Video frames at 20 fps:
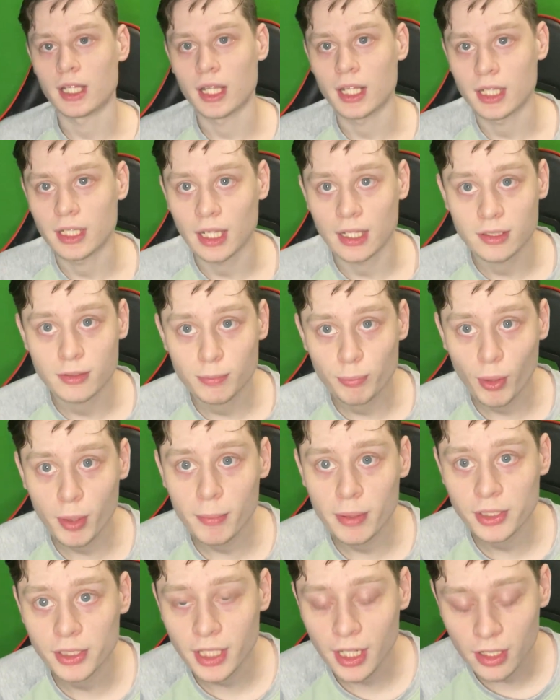and that's pretty
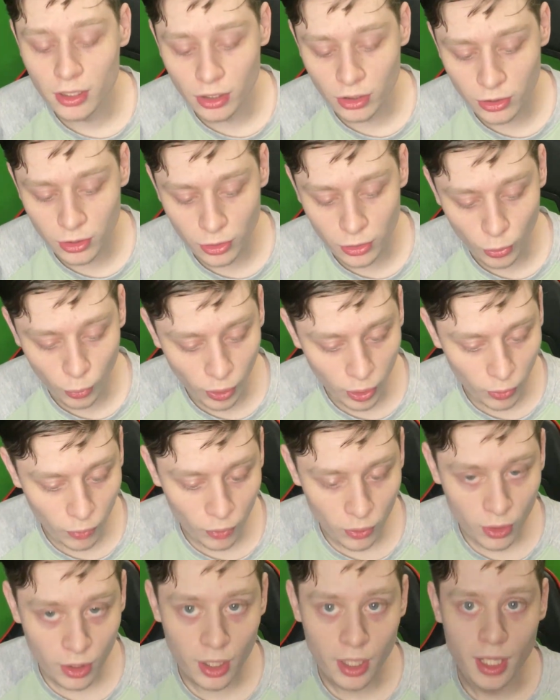much the end of the tutorial.
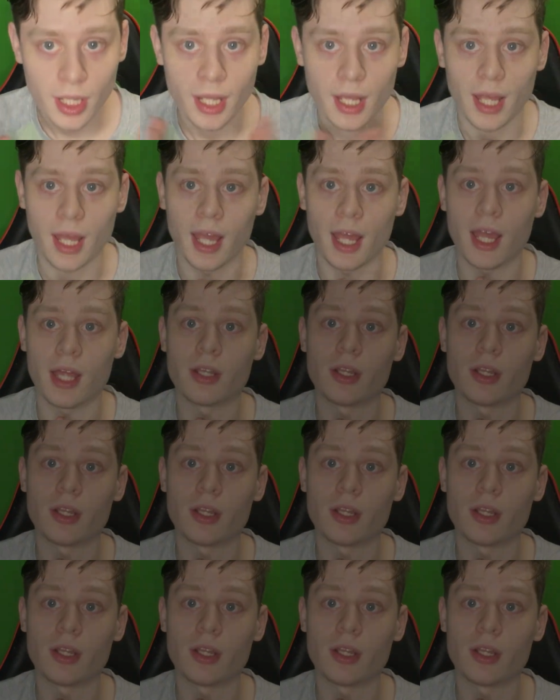And